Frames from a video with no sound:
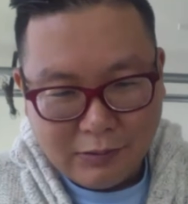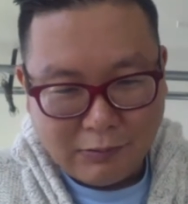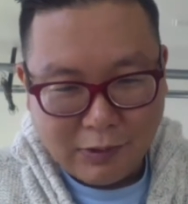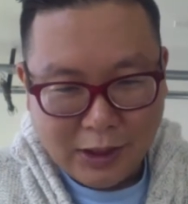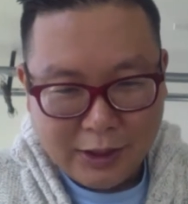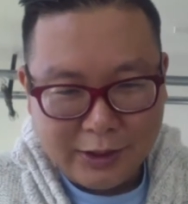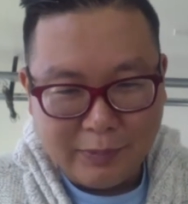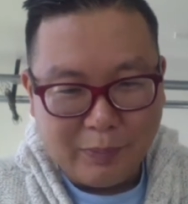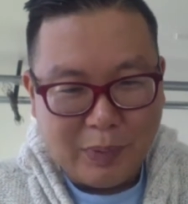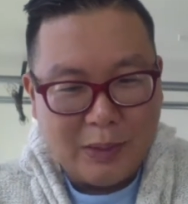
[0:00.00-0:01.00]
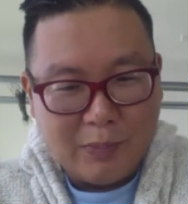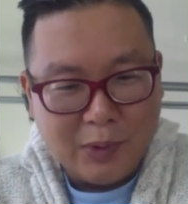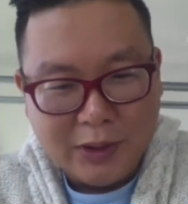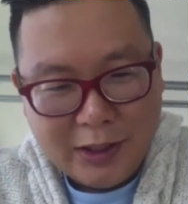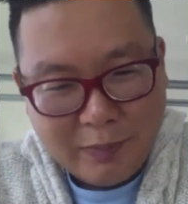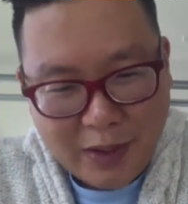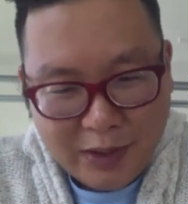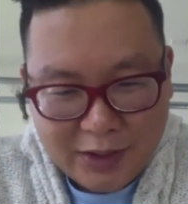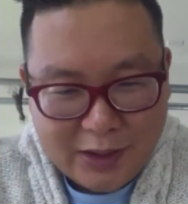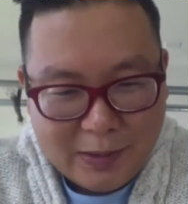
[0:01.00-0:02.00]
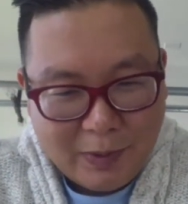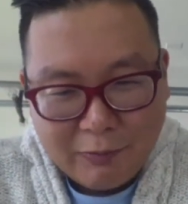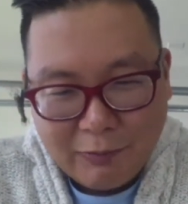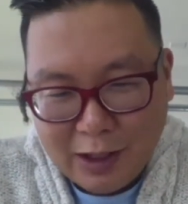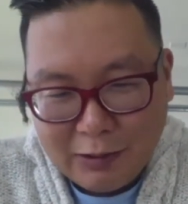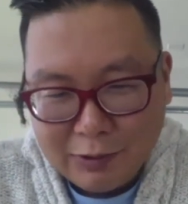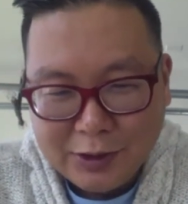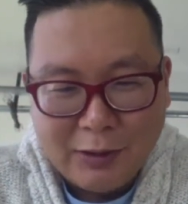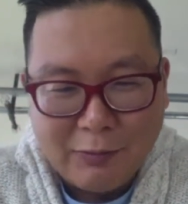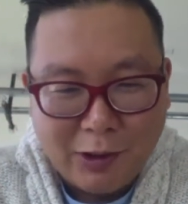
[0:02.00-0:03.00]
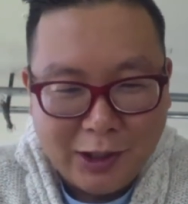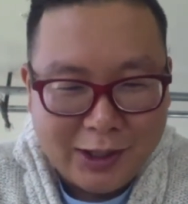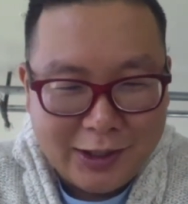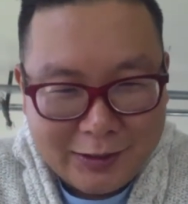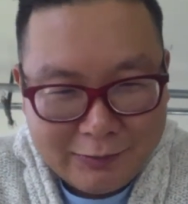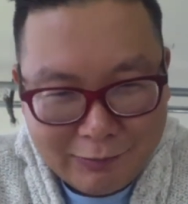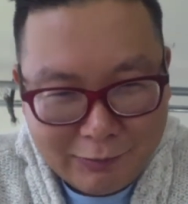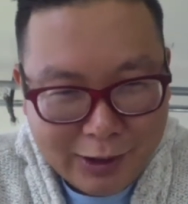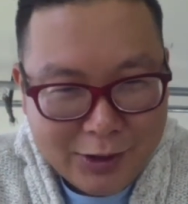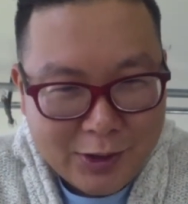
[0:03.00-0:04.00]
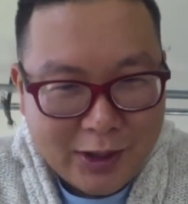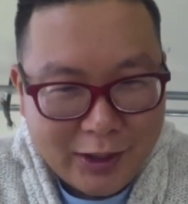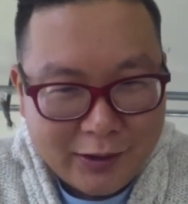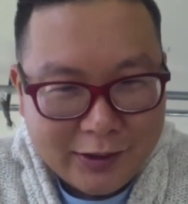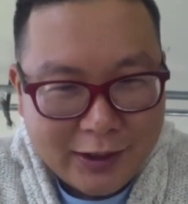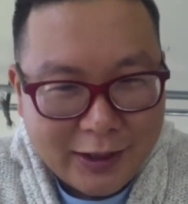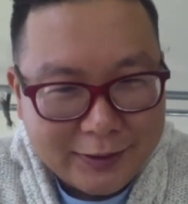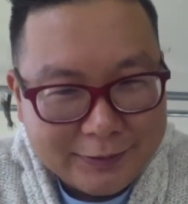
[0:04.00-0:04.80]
why do people need mentorship and why would they want it? What is your take on that?